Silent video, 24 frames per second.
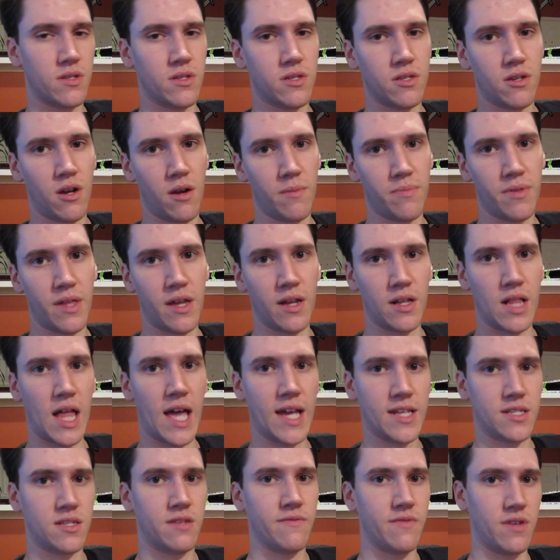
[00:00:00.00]
to start playing
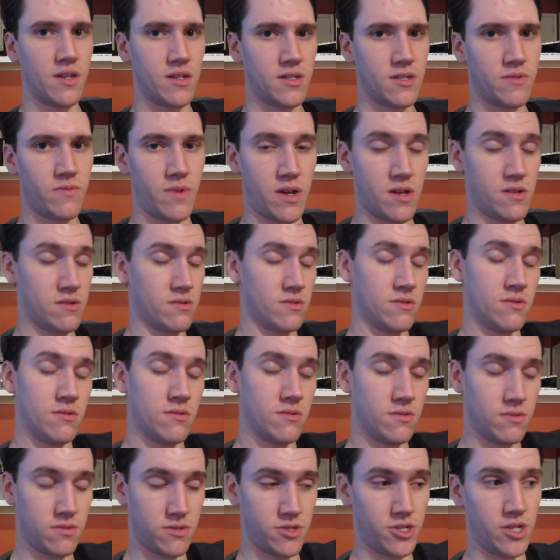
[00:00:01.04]
Last of Us, well,
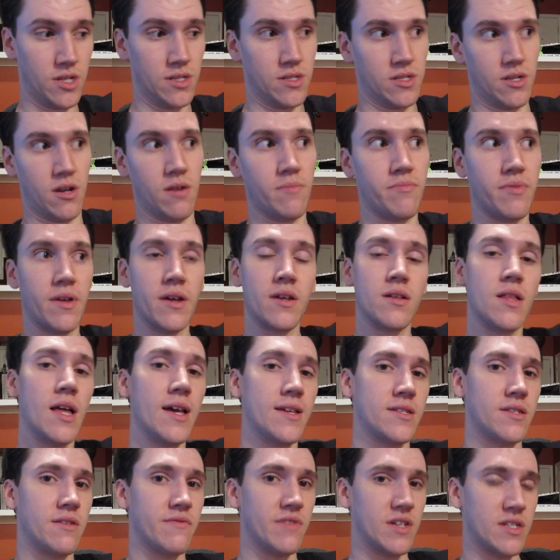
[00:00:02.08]
she started playing
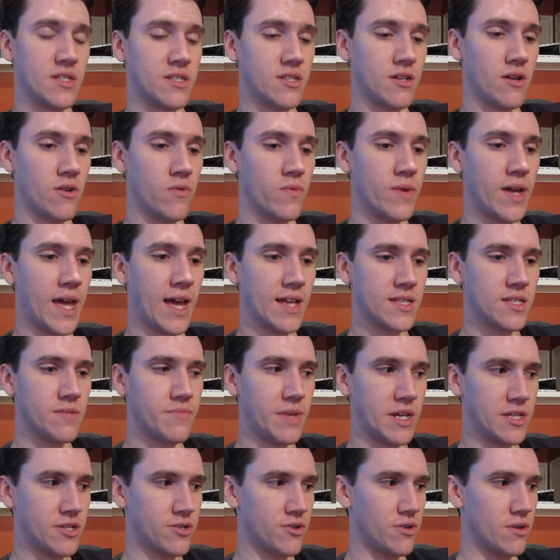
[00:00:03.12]
Last of Us. So we had some
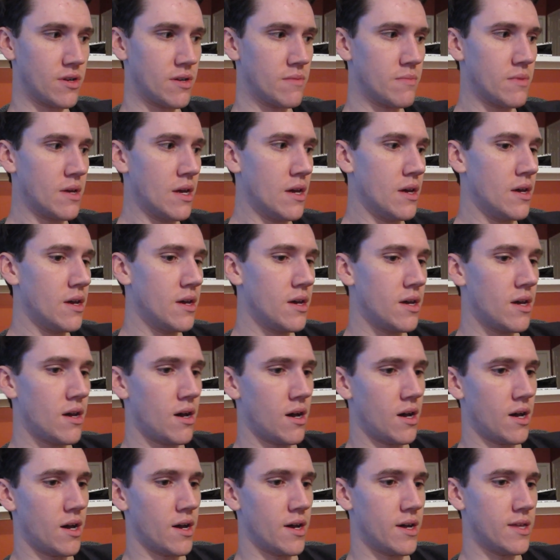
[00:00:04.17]
ice cream,
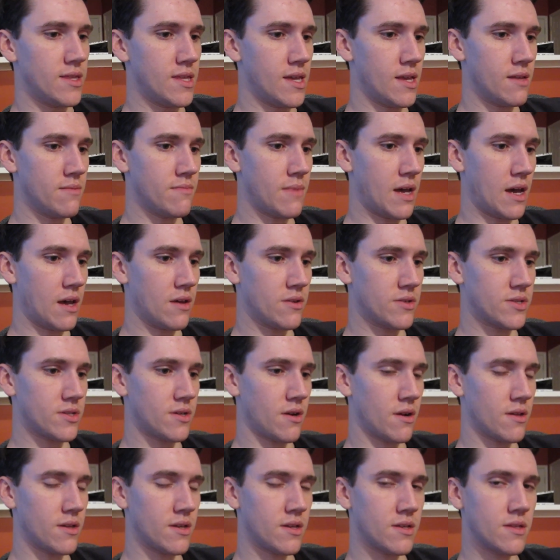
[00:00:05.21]
uh, and then Mal
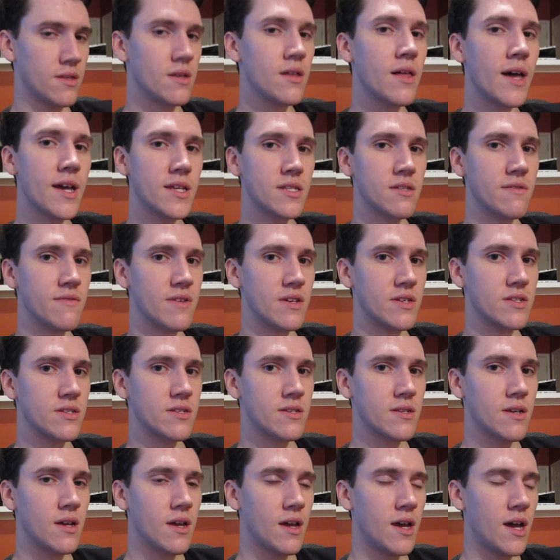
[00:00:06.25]
started The Last of
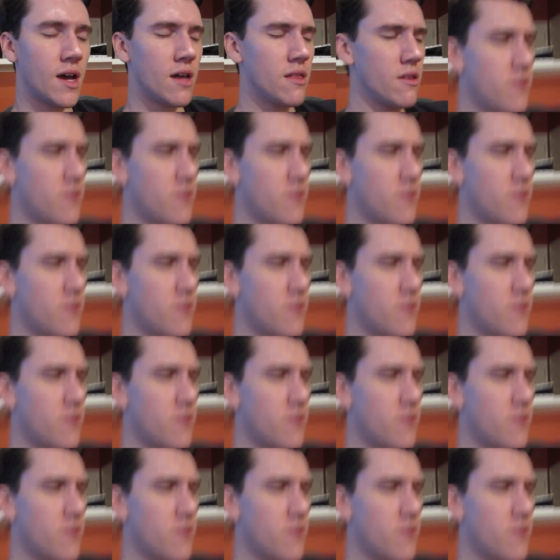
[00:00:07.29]
Us. How